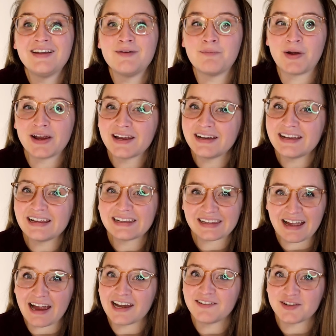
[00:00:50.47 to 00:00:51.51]
marketing is
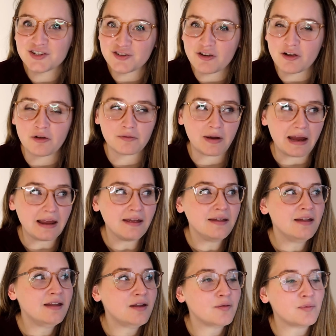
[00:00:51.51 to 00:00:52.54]
kind of a struggle, right?
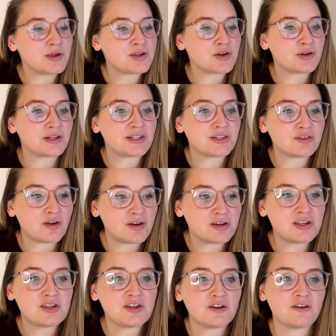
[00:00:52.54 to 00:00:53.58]
When you're
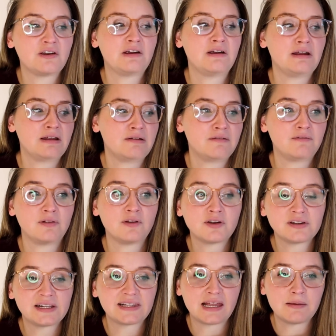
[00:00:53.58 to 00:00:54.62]
starting your
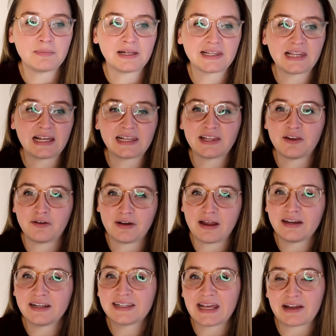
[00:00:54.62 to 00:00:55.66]
floral design business, you're
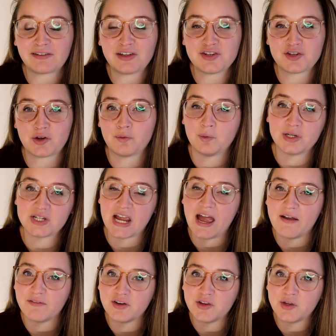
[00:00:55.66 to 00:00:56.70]
not exactly sure which
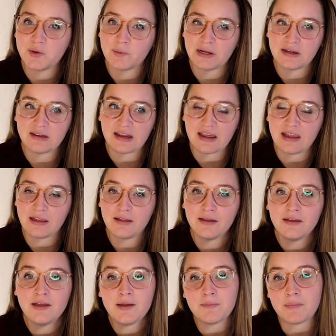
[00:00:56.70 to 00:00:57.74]
avenue you want to take.
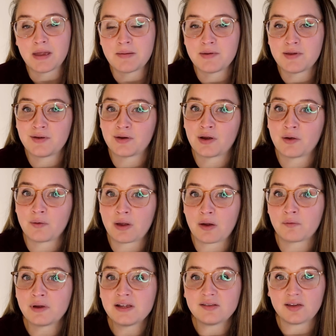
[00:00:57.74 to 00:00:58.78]
Maybe you're
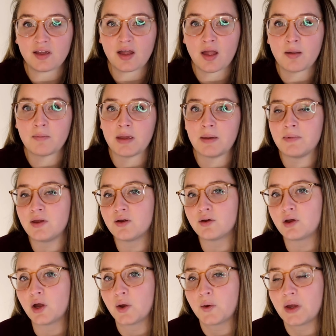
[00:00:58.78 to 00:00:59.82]
going retail, maybe you're
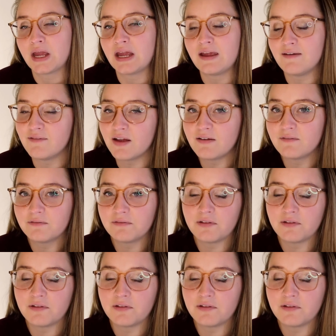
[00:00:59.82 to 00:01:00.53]
going event